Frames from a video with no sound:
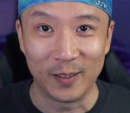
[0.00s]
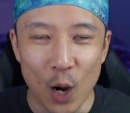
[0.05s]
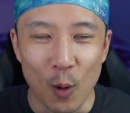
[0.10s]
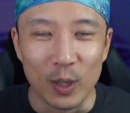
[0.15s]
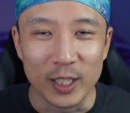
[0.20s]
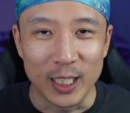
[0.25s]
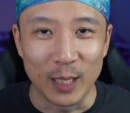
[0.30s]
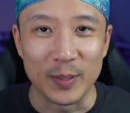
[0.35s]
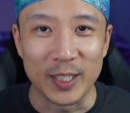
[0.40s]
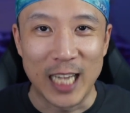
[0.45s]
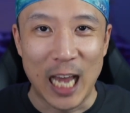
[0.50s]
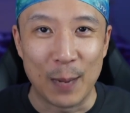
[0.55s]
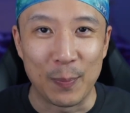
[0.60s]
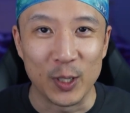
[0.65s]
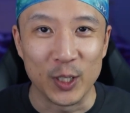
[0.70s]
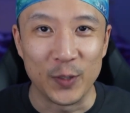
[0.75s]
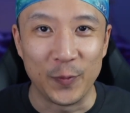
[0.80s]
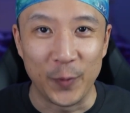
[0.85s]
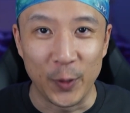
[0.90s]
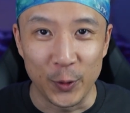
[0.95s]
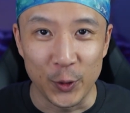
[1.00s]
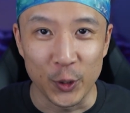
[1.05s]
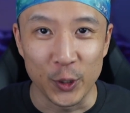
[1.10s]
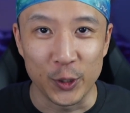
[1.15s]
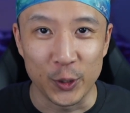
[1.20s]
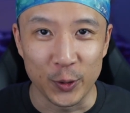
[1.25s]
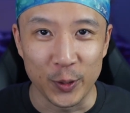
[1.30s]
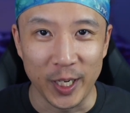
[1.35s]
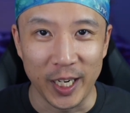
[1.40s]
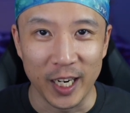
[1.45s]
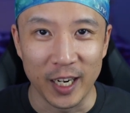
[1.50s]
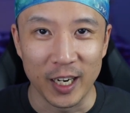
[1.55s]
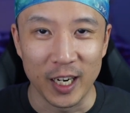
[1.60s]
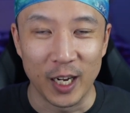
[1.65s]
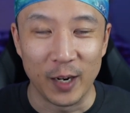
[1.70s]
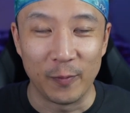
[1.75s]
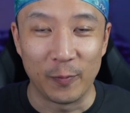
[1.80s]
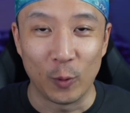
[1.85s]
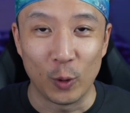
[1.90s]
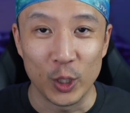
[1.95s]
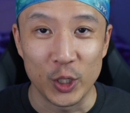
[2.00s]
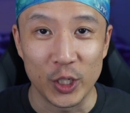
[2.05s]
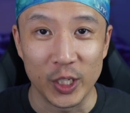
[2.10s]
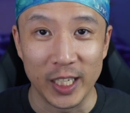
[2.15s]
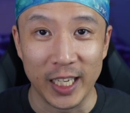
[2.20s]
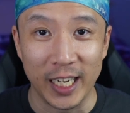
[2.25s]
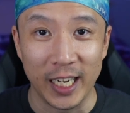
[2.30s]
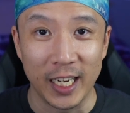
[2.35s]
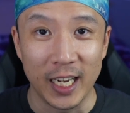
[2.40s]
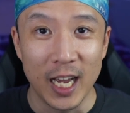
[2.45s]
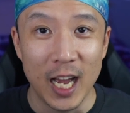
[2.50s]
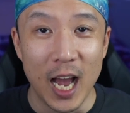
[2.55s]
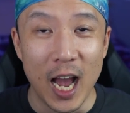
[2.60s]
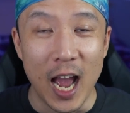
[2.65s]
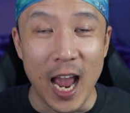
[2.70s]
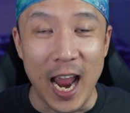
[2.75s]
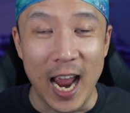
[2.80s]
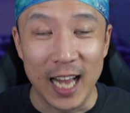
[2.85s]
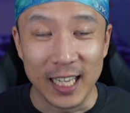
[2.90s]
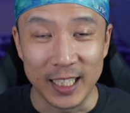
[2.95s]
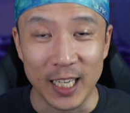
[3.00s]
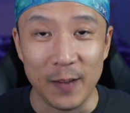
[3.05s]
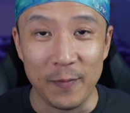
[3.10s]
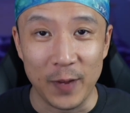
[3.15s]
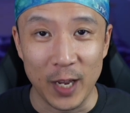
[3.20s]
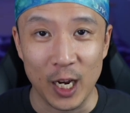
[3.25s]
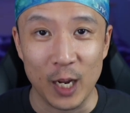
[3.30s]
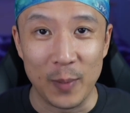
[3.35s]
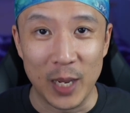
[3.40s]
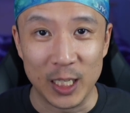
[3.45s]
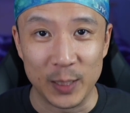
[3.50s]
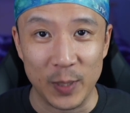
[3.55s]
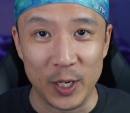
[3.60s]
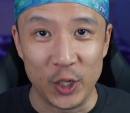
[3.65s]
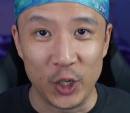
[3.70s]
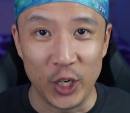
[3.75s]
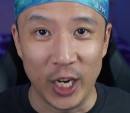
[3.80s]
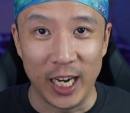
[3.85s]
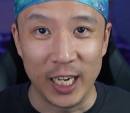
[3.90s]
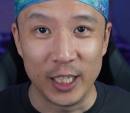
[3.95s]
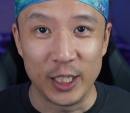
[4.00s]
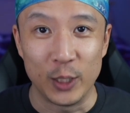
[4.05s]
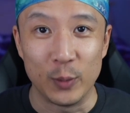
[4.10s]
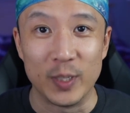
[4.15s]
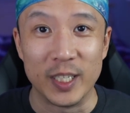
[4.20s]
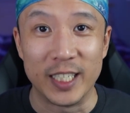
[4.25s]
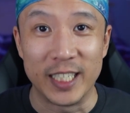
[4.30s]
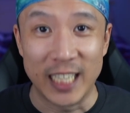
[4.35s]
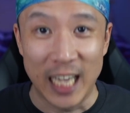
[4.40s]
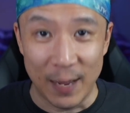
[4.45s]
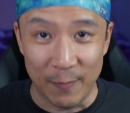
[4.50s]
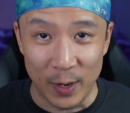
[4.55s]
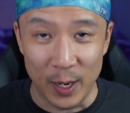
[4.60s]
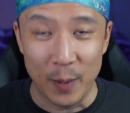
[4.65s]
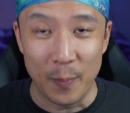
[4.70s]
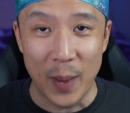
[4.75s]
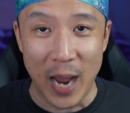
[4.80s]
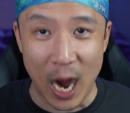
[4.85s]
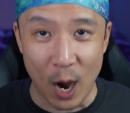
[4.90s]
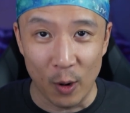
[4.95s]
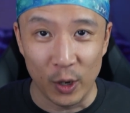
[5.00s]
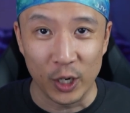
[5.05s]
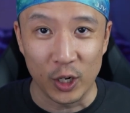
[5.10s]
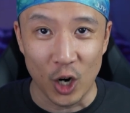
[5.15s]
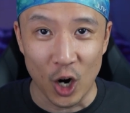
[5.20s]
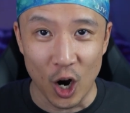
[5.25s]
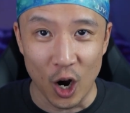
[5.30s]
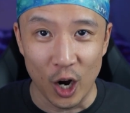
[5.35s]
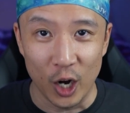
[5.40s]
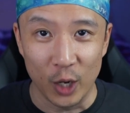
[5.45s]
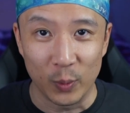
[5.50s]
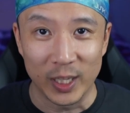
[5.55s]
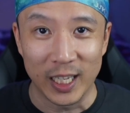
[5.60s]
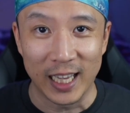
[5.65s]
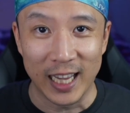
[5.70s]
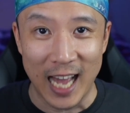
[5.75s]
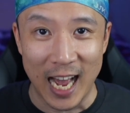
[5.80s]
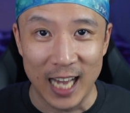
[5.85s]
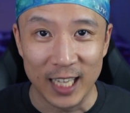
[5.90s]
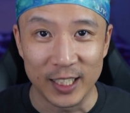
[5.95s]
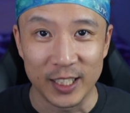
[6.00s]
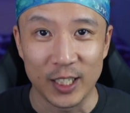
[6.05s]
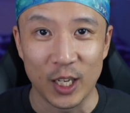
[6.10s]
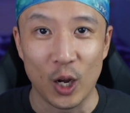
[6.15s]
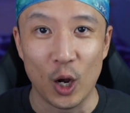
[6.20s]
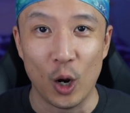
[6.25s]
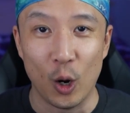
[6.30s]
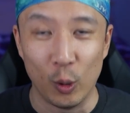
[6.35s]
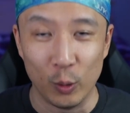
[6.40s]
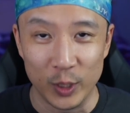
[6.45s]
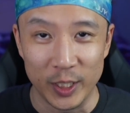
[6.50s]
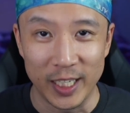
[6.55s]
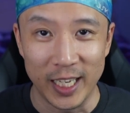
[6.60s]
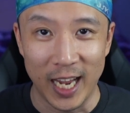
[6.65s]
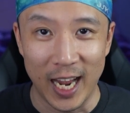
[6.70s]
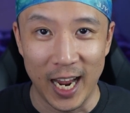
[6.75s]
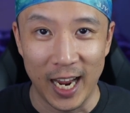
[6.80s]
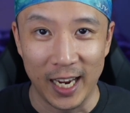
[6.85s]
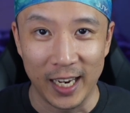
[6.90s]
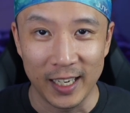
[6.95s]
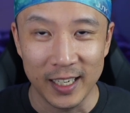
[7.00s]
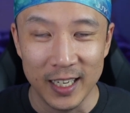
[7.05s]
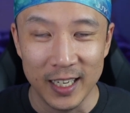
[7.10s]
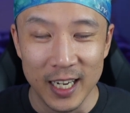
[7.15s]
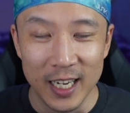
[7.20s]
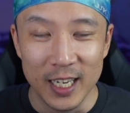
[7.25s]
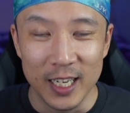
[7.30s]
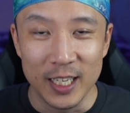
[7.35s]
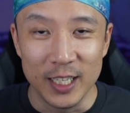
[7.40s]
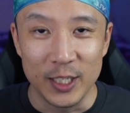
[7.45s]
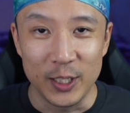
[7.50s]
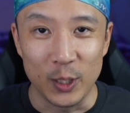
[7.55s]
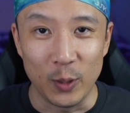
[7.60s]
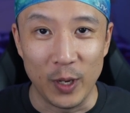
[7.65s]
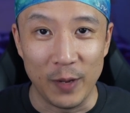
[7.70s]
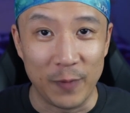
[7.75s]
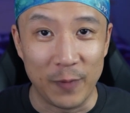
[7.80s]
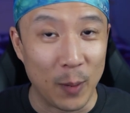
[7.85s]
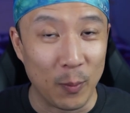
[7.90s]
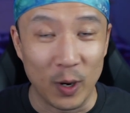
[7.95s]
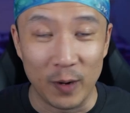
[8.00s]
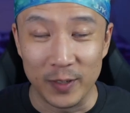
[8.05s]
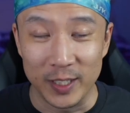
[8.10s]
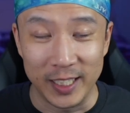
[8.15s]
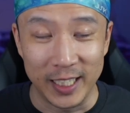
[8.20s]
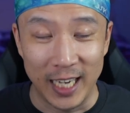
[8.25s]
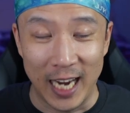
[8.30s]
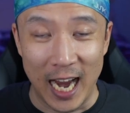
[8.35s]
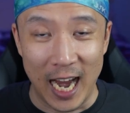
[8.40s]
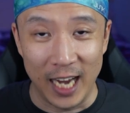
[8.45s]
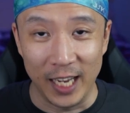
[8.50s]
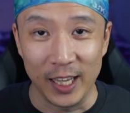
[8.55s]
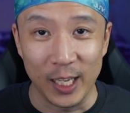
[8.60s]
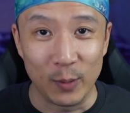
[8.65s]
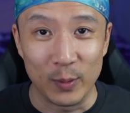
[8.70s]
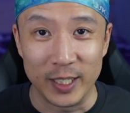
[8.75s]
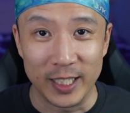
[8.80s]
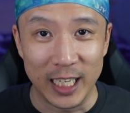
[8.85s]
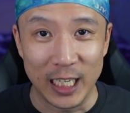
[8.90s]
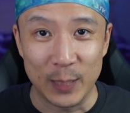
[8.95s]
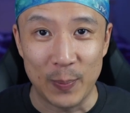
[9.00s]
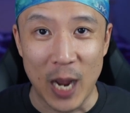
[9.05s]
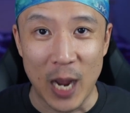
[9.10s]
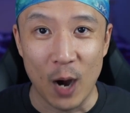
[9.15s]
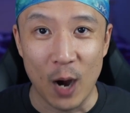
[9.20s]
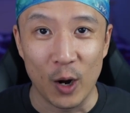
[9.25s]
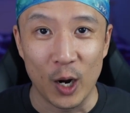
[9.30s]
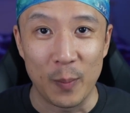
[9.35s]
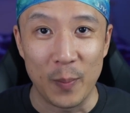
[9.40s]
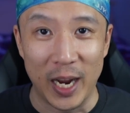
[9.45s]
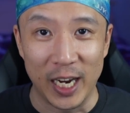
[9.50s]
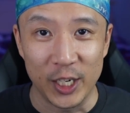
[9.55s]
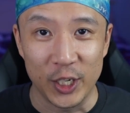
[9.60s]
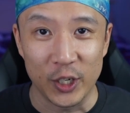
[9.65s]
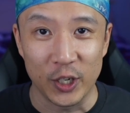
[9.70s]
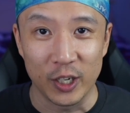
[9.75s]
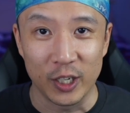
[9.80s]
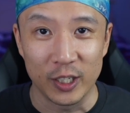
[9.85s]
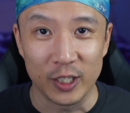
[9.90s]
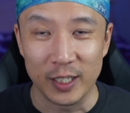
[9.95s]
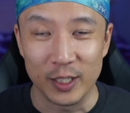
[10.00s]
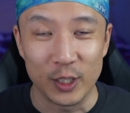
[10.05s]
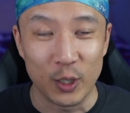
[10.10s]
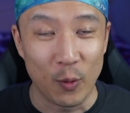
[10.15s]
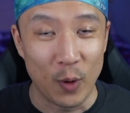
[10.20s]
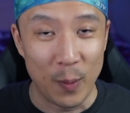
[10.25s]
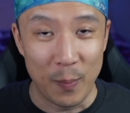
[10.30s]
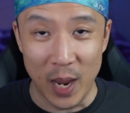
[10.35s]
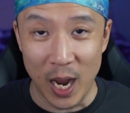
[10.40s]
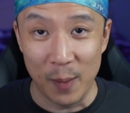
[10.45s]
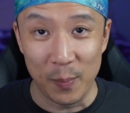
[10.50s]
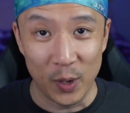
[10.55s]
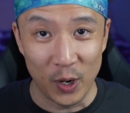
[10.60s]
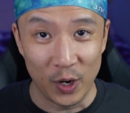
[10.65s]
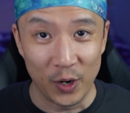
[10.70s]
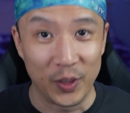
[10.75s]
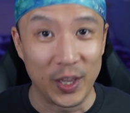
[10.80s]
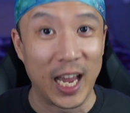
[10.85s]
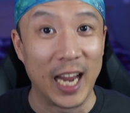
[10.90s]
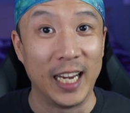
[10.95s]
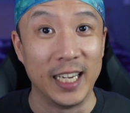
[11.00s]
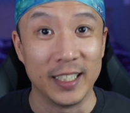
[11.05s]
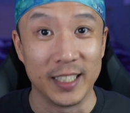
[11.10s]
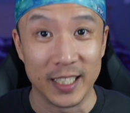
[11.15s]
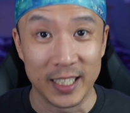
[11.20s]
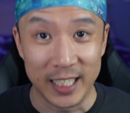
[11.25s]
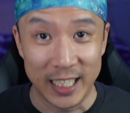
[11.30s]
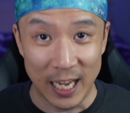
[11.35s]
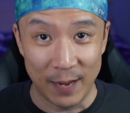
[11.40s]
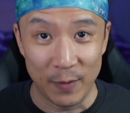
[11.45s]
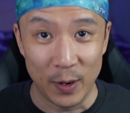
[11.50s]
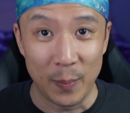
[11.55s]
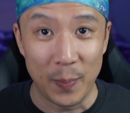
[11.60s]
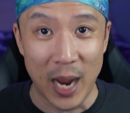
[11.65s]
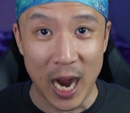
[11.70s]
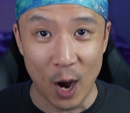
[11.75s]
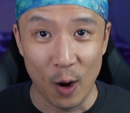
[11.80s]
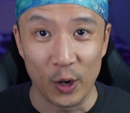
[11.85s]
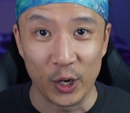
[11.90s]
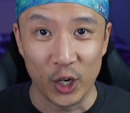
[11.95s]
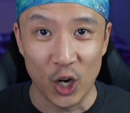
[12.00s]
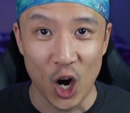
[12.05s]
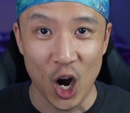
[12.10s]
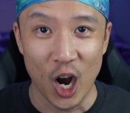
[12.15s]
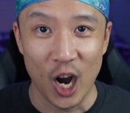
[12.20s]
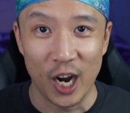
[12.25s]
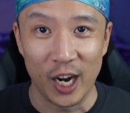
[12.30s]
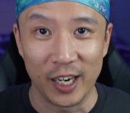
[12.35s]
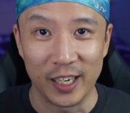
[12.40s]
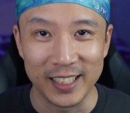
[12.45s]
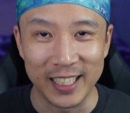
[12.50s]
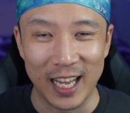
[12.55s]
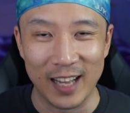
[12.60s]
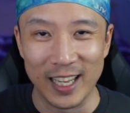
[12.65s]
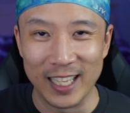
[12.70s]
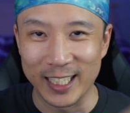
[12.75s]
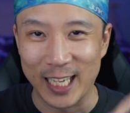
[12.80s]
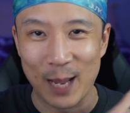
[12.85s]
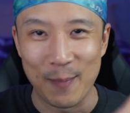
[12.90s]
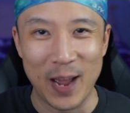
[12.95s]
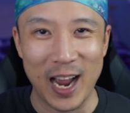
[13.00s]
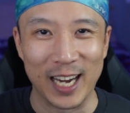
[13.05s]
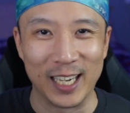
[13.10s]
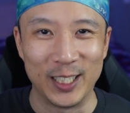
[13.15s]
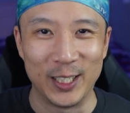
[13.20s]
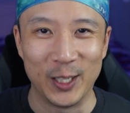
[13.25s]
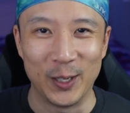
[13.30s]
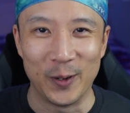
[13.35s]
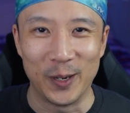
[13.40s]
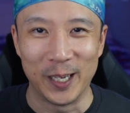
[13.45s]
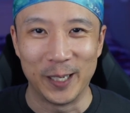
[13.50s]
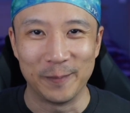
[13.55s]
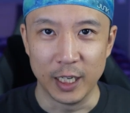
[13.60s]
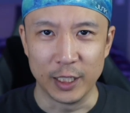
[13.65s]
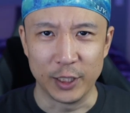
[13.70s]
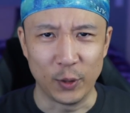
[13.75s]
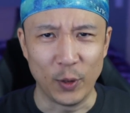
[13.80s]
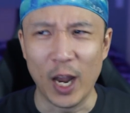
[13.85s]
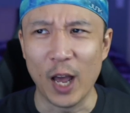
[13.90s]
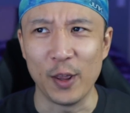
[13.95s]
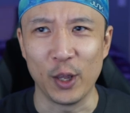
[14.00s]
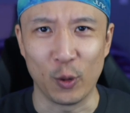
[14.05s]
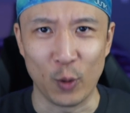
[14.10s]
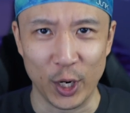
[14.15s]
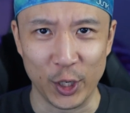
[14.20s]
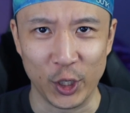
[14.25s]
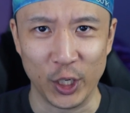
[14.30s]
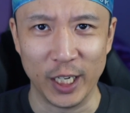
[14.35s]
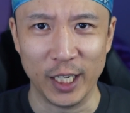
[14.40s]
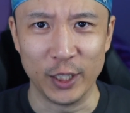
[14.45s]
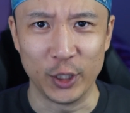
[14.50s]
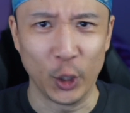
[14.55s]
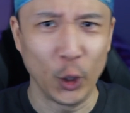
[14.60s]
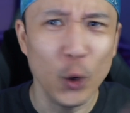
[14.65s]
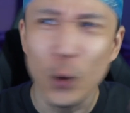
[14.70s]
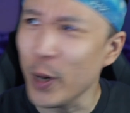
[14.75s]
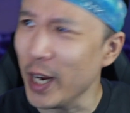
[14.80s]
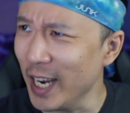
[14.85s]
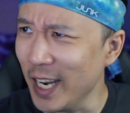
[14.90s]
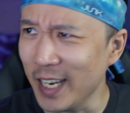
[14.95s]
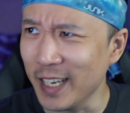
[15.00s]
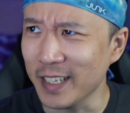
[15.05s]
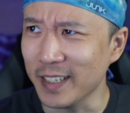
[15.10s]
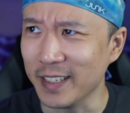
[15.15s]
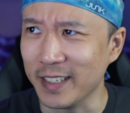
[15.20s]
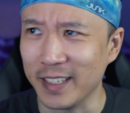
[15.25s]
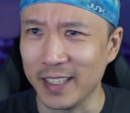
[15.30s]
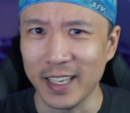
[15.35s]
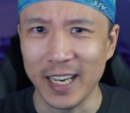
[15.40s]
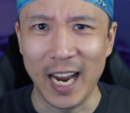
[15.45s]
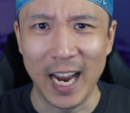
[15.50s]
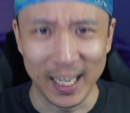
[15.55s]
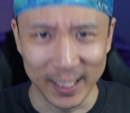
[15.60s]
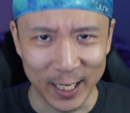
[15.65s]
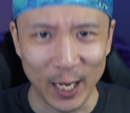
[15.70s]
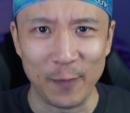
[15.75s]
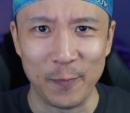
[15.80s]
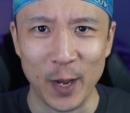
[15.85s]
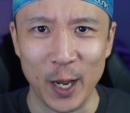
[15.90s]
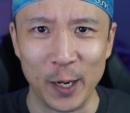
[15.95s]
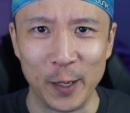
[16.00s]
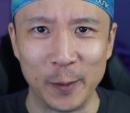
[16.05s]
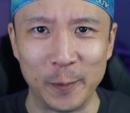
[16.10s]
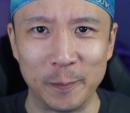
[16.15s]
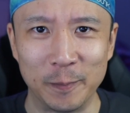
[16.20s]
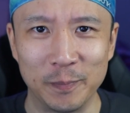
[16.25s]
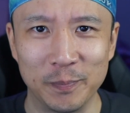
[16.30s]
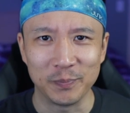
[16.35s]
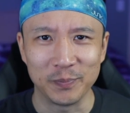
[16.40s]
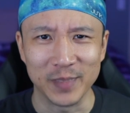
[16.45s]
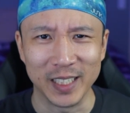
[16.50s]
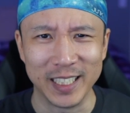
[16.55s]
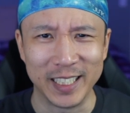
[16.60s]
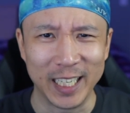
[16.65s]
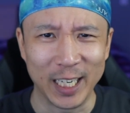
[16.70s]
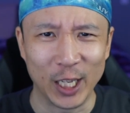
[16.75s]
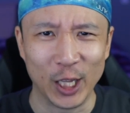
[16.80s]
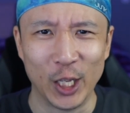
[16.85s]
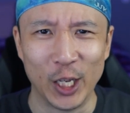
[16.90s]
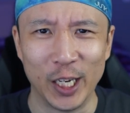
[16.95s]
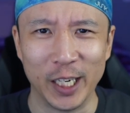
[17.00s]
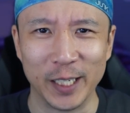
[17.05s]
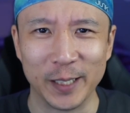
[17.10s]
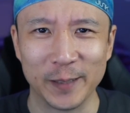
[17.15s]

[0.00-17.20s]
What's up, snappers? Future Drew here. Unfortunately, Anti-Venom has been changed to a 7 powered card with the last OTA. So if I'm referencing anything with 6 power, make sure to remember that he's a 7 powered card. Now let's get back into it. So now the question is, who is Anti-Venom? Let's take a look.